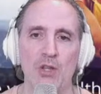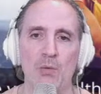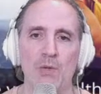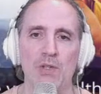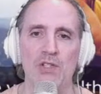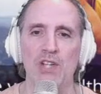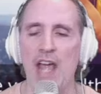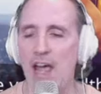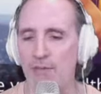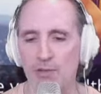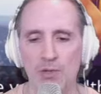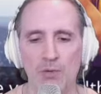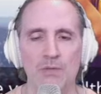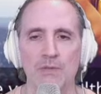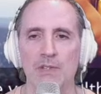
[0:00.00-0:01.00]
Louis. You have
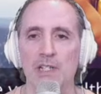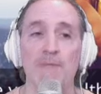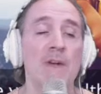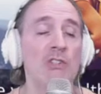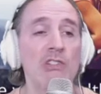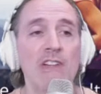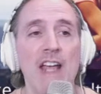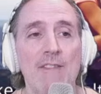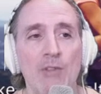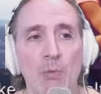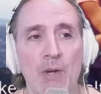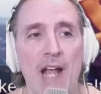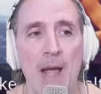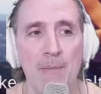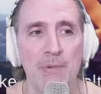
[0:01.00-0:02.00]
to, especially after
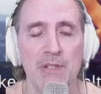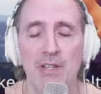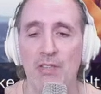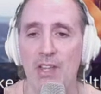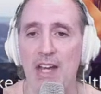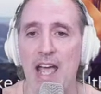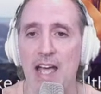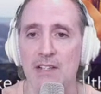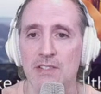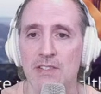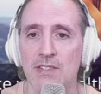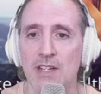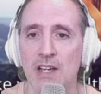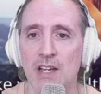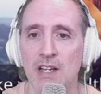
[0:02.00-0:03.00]
what happened to the
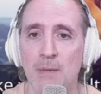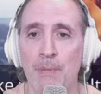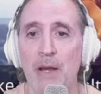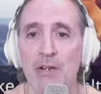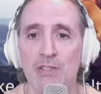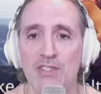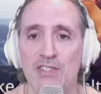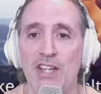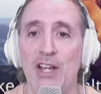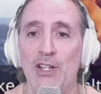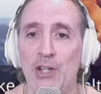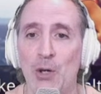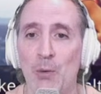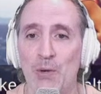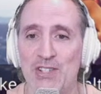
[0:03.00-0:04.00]
Nats compared to
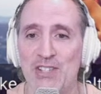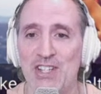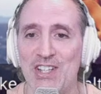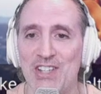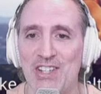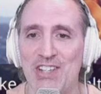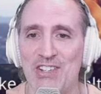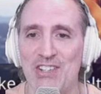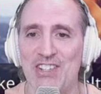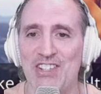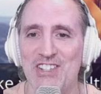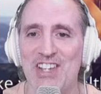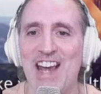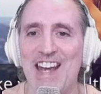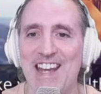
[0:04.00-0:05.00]
St. Louis in the
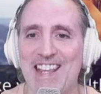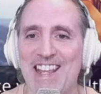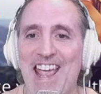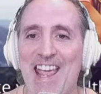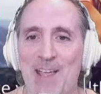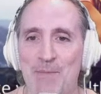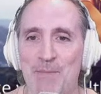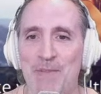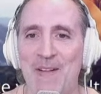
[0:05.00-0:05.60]
deciding game.